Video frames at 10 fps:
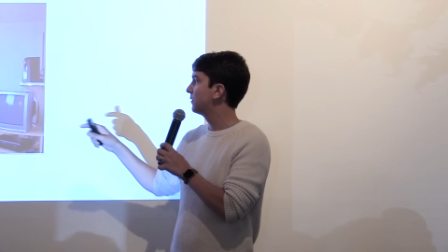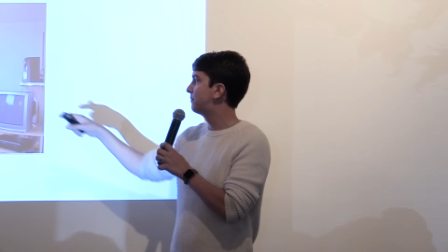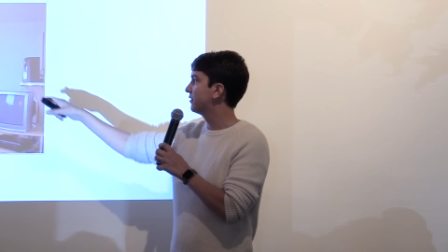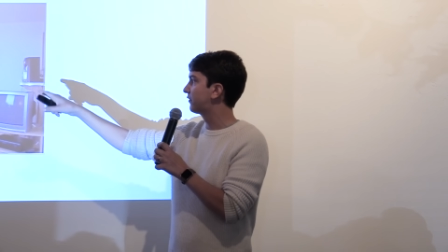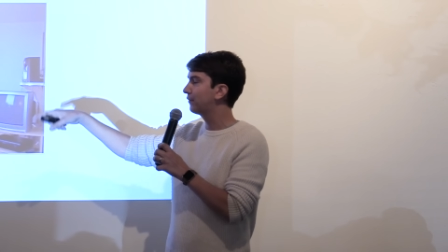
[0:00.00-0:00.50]
We
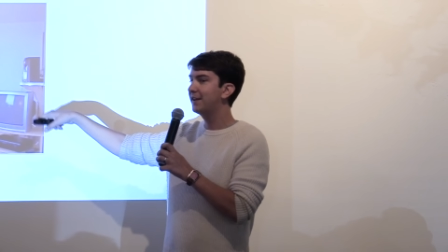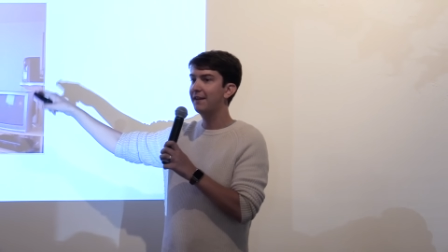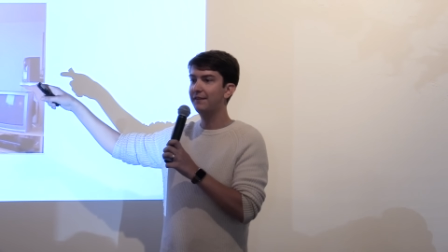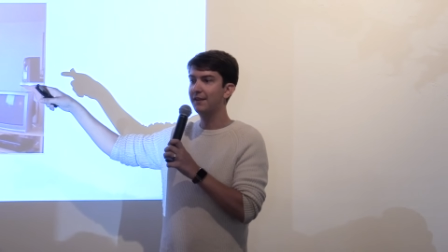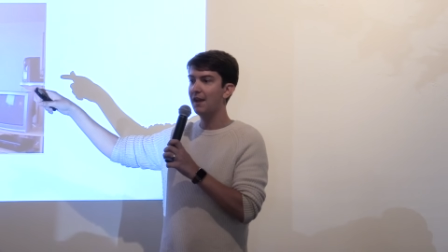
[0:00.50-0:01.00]
pushed 3
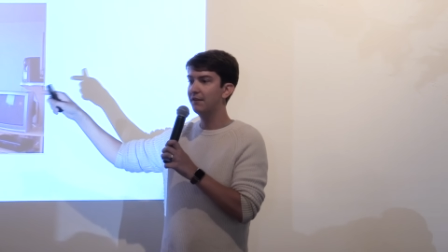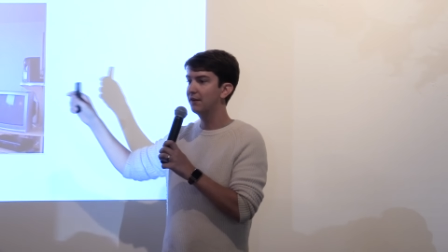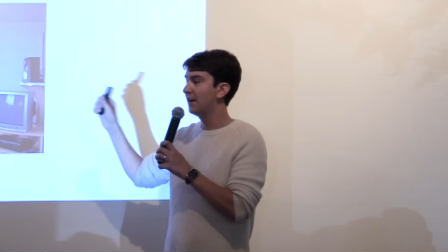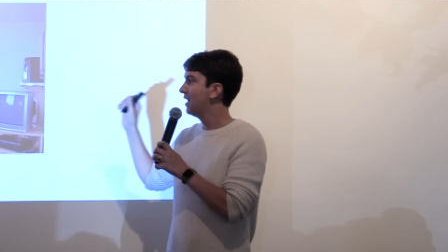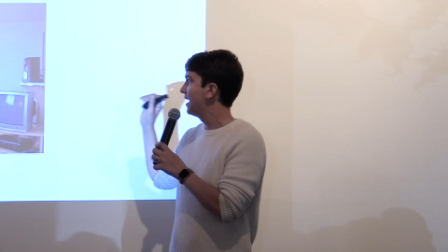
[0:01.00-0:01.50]
desks
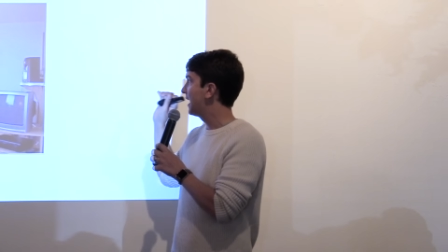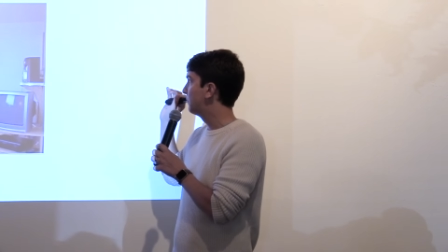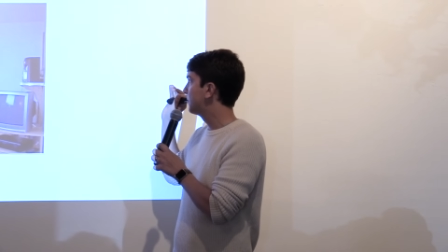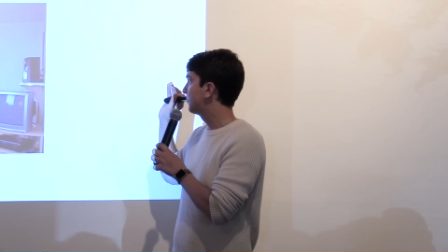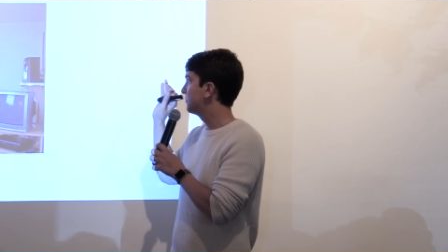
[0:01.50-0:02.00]
together,
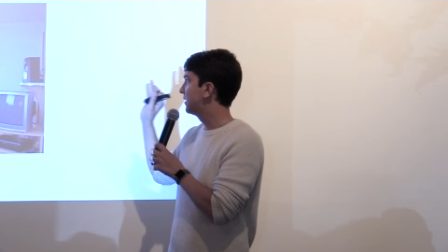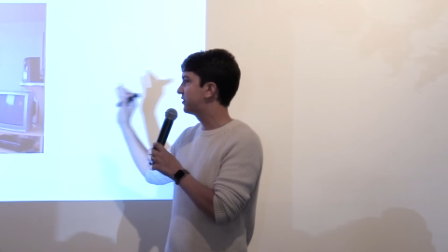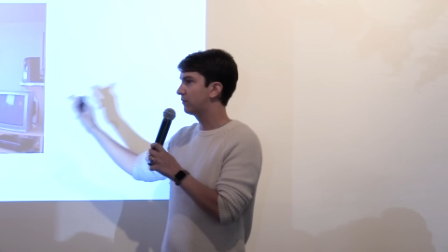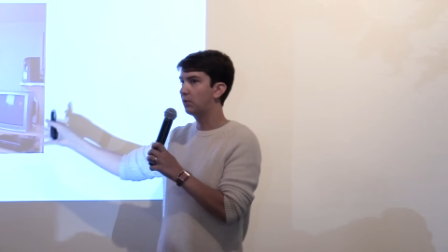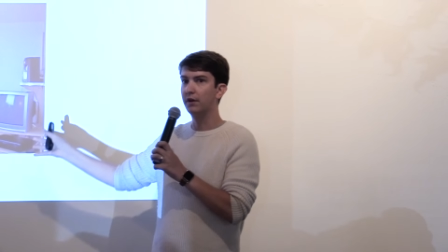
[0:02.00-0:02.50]
and we pretty
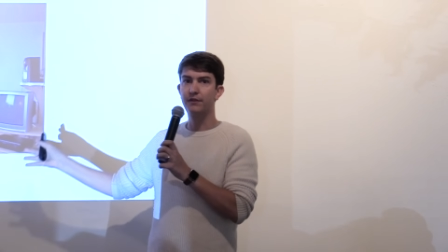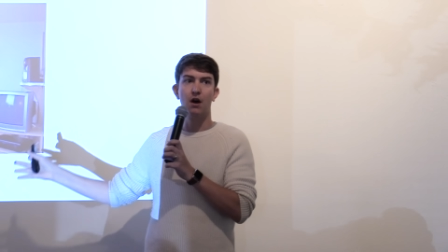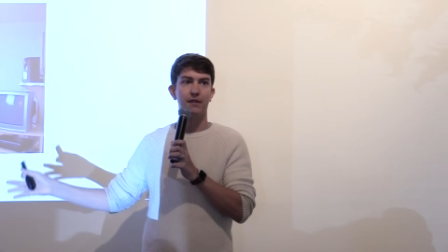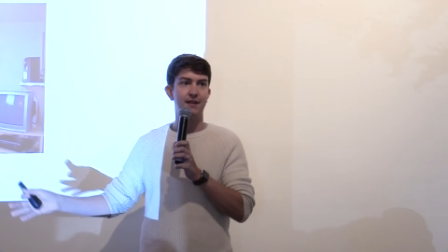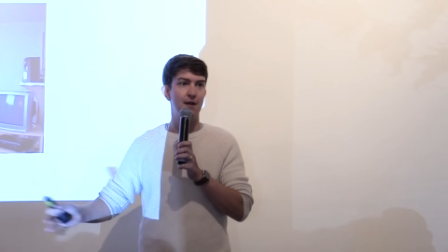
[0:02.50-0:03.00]
much just worked
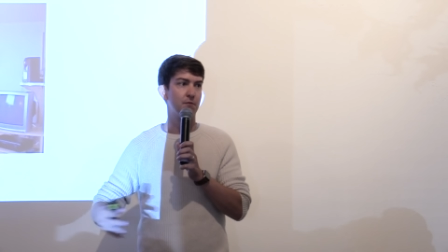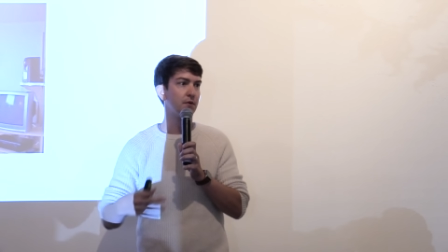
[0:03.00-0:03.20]
all the time.